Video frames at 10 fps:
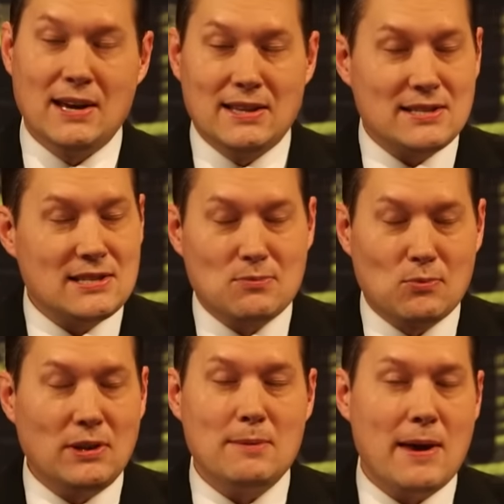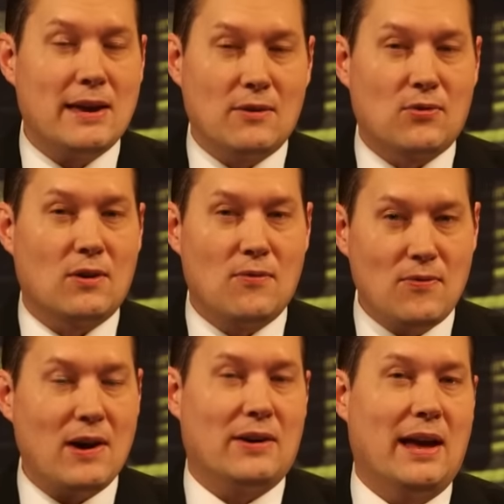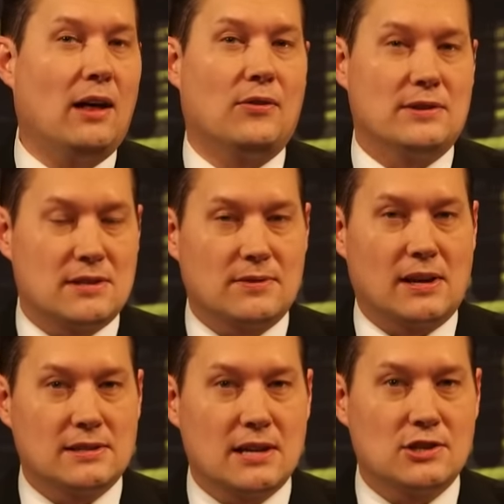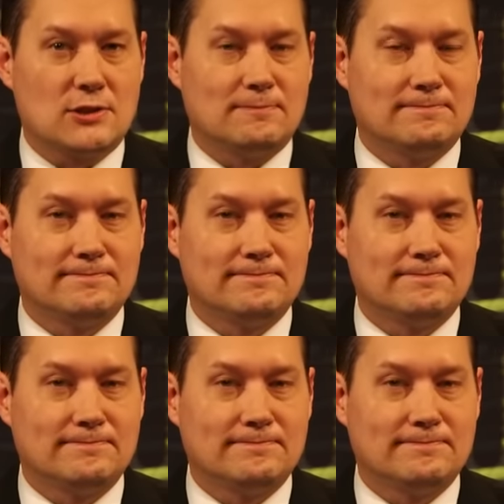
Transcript: This is really making for a very healthy civilization.